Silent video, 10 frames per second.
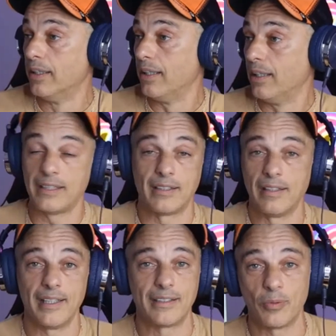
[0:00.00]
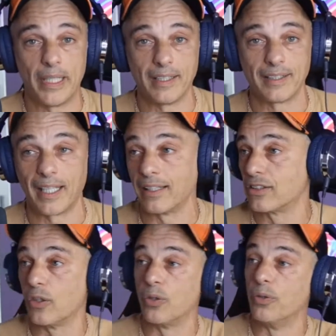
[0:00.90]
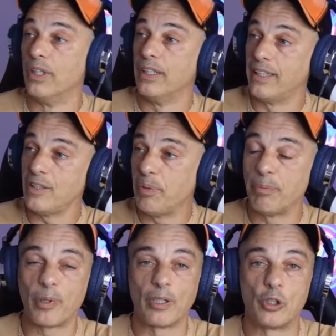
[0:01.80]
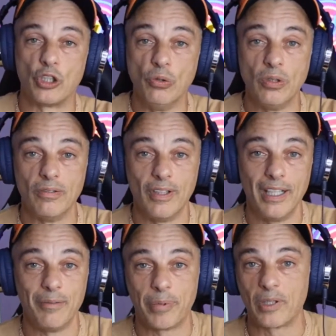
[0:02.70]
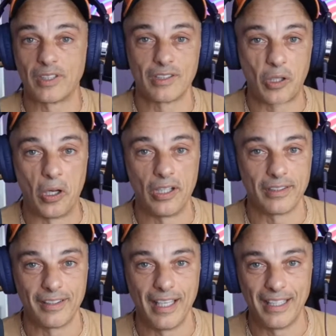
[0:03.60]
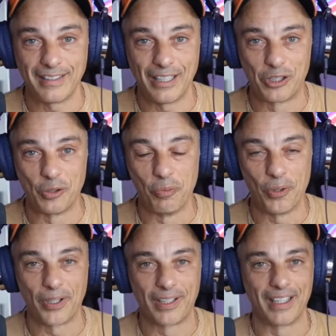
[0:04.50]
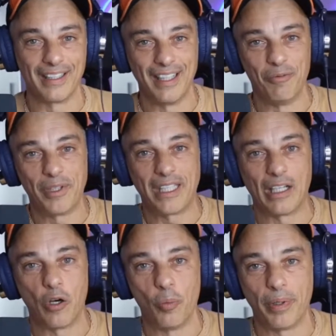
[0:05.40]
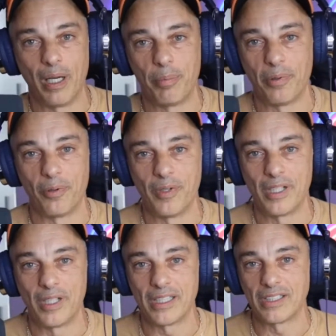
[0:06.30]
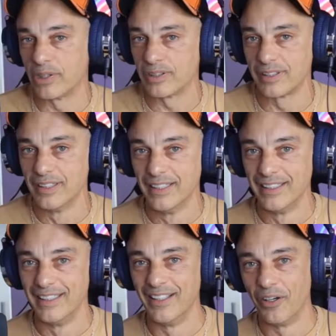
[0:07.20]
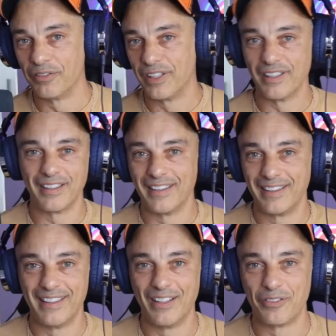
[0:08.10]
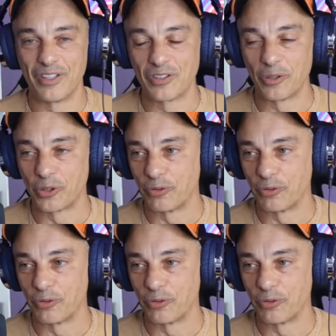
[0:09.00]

let's wait a second. So these people can shoot, right? Because it's called essential work, and we can open up our restaurant because of the social